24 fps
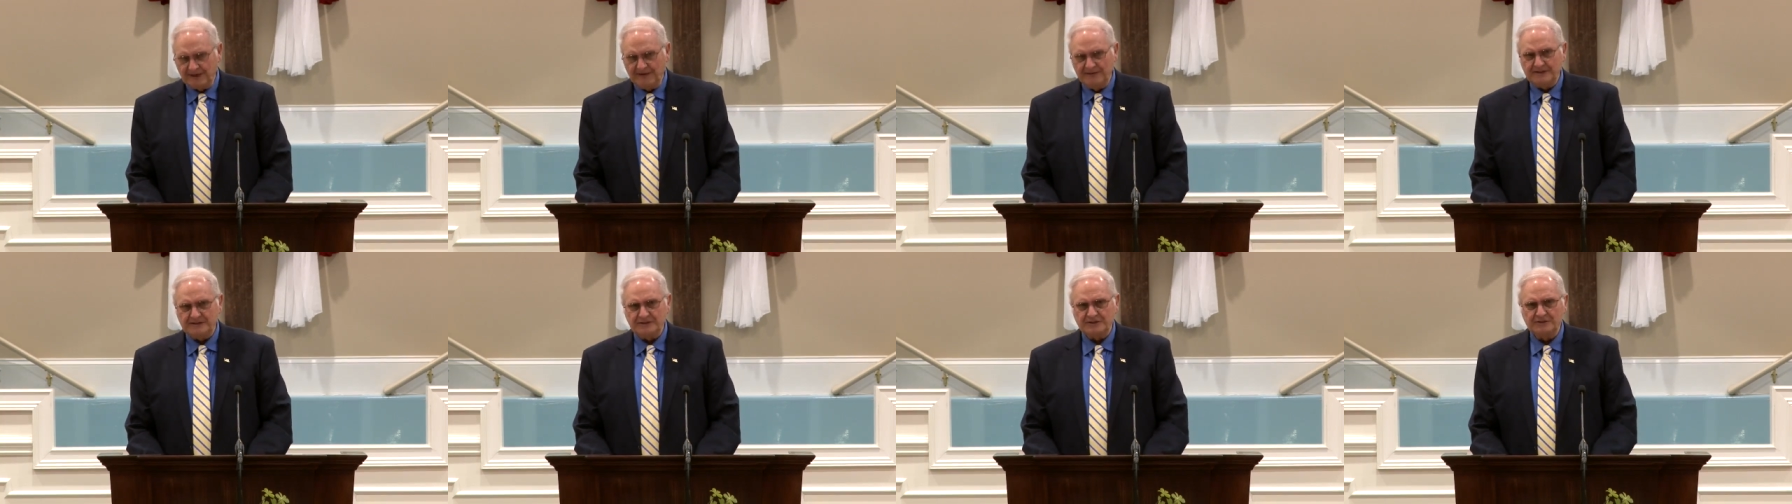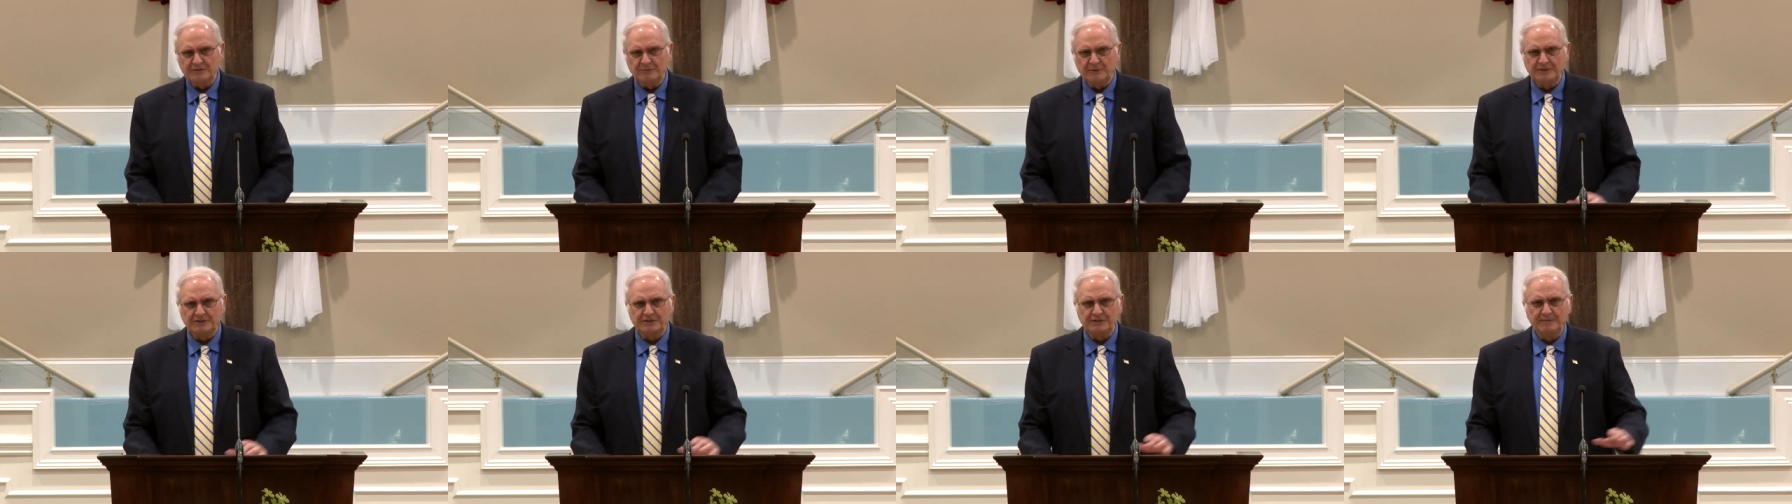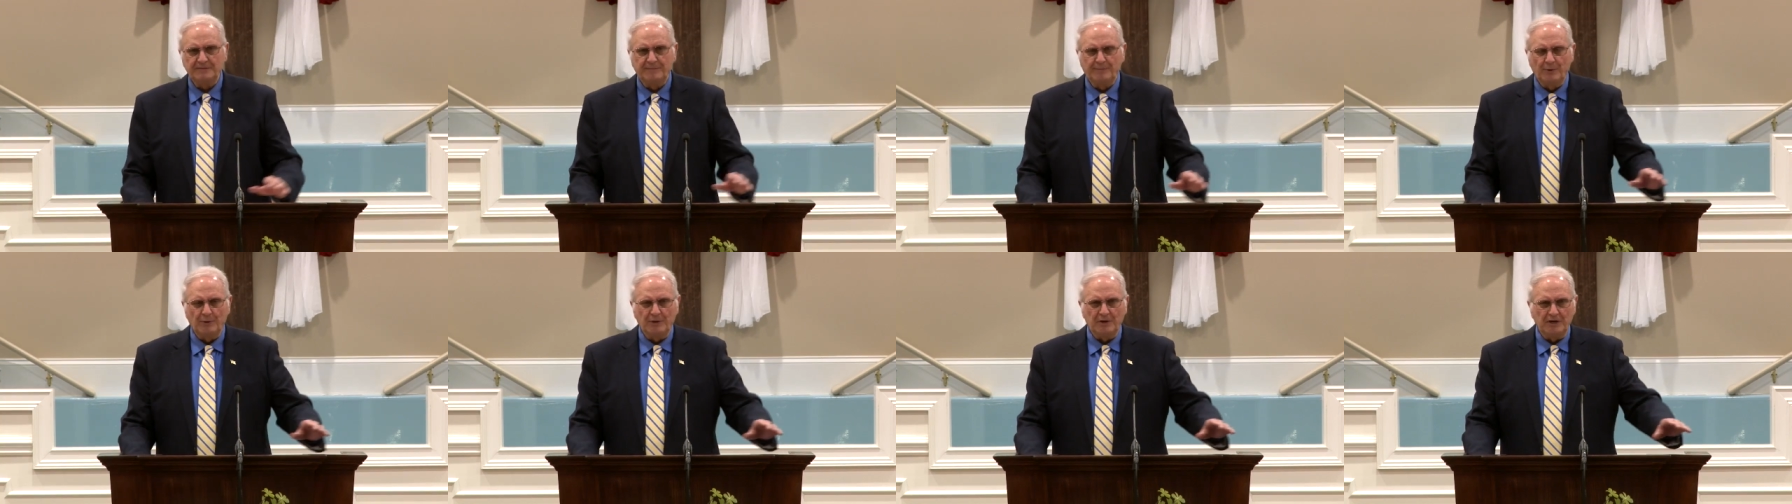Now, this is what's
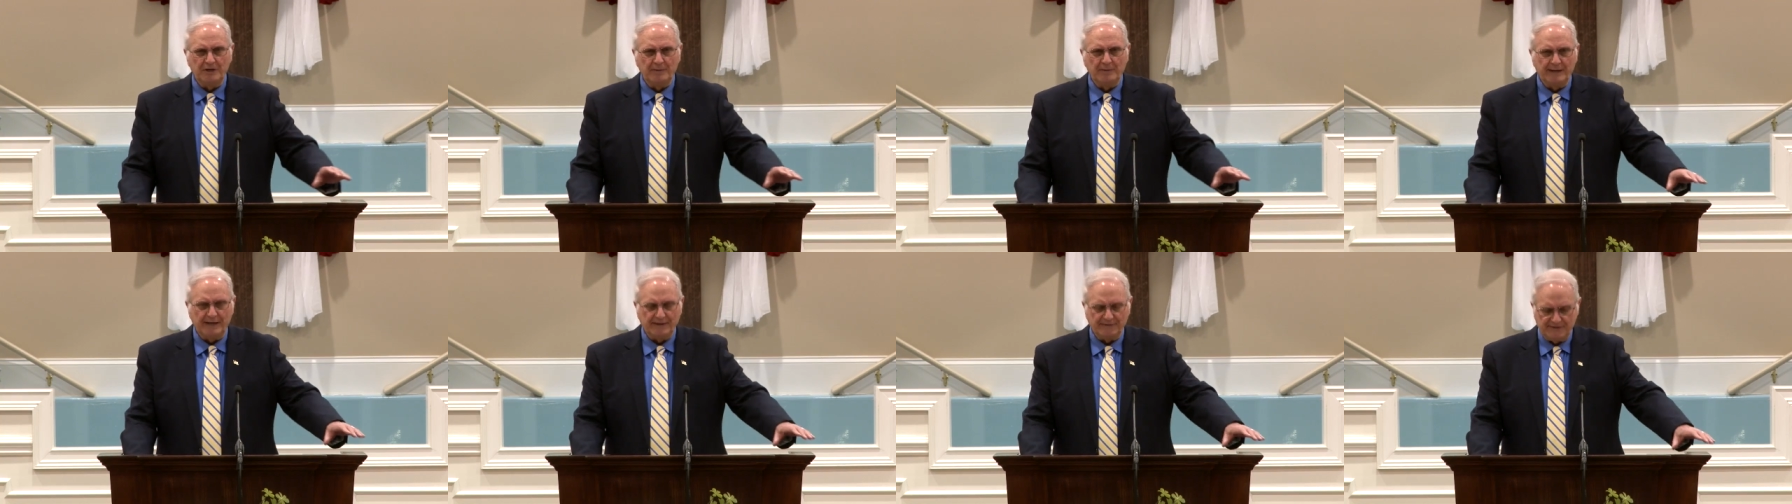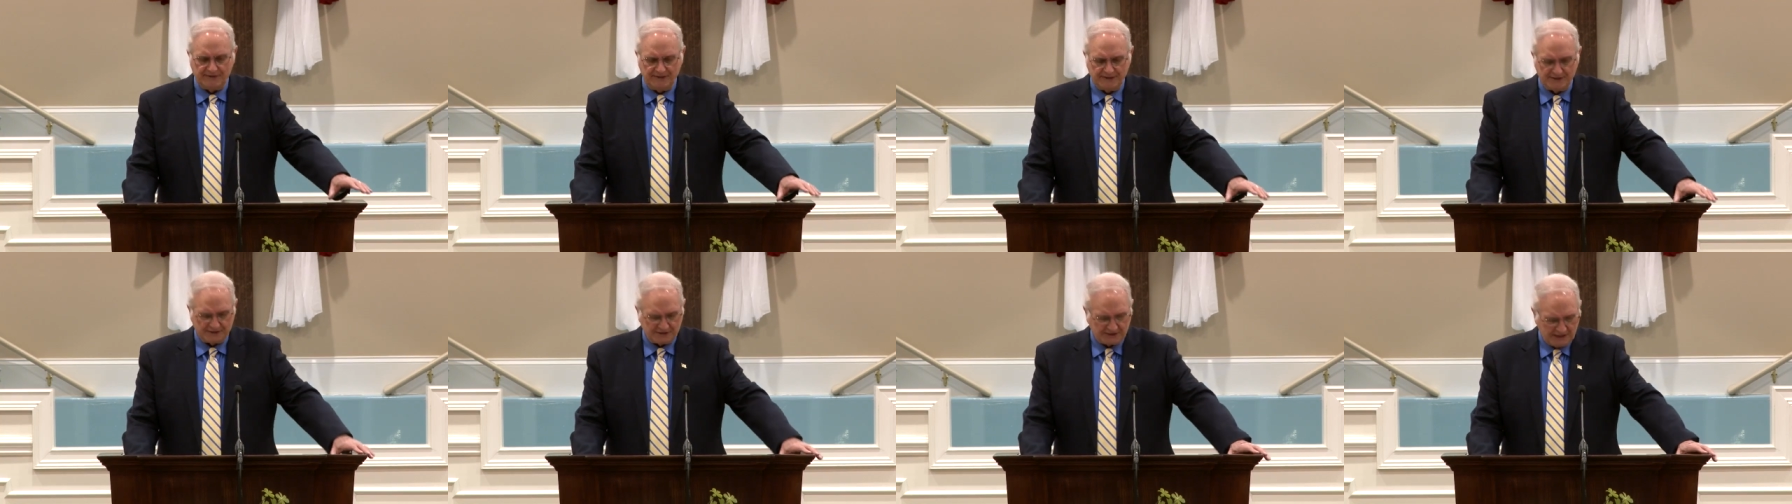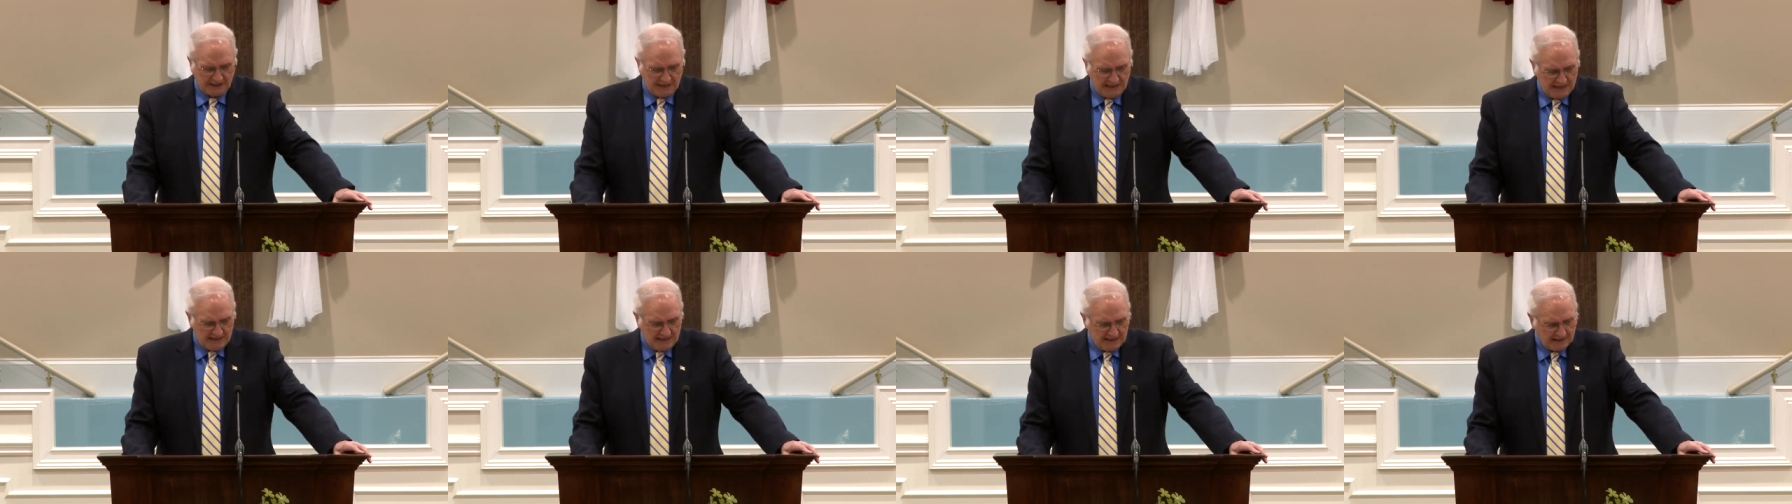important about this.